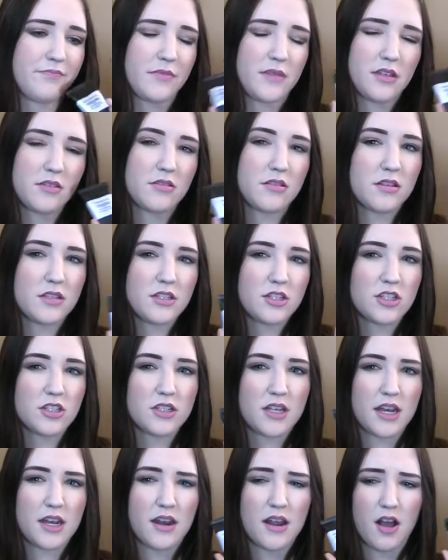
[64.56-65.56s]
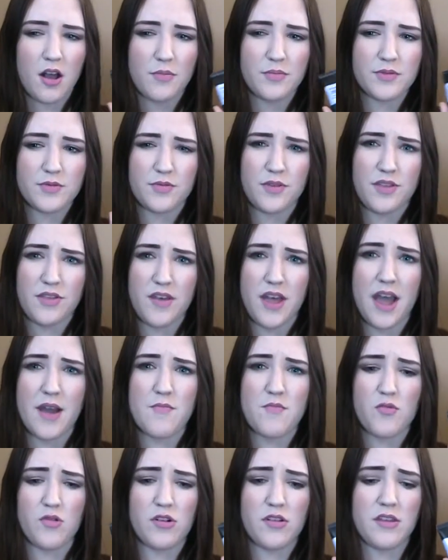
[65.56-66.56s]
So this just kind of helps with
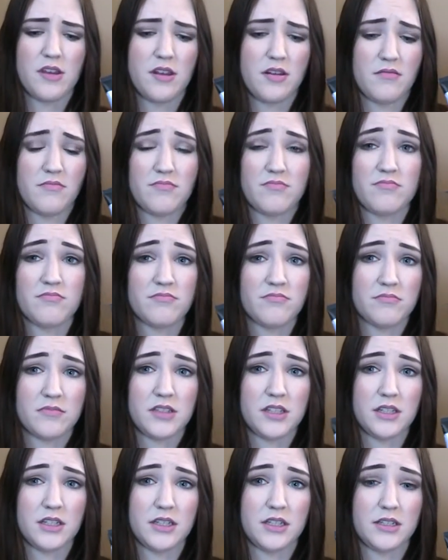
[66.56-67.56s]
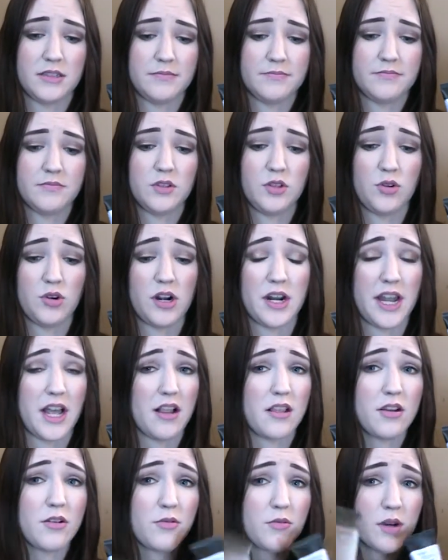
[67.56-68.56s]
that more than the
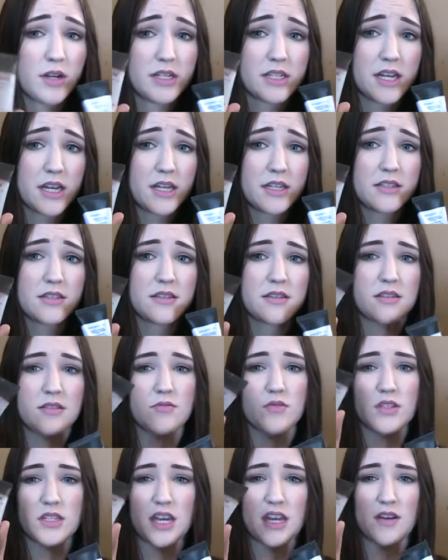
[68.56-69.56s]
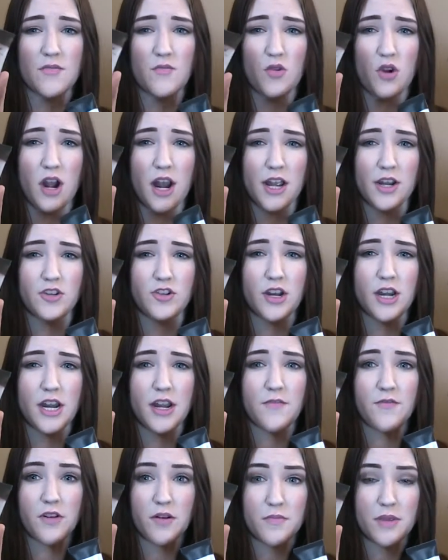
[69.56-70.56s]
L'Oreal one does. This one's kind of more
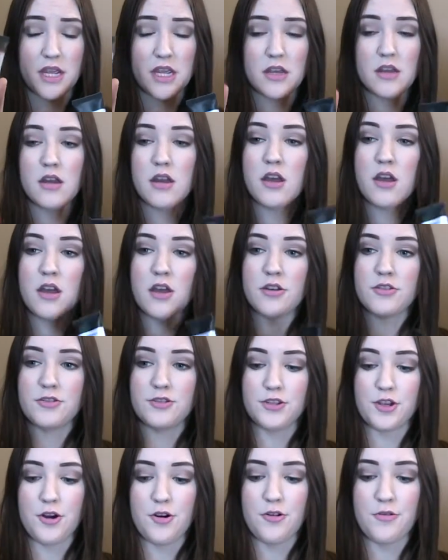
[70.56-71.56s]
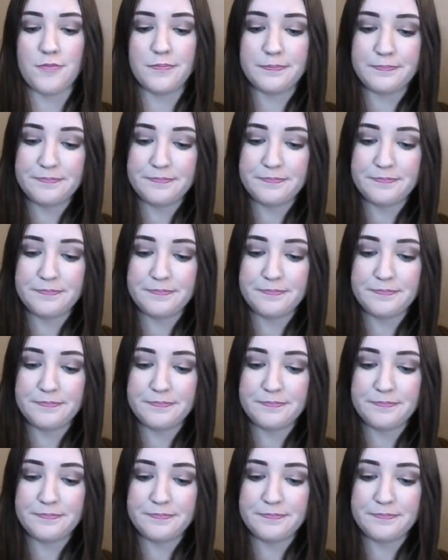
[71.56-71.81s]
hydrating for me. So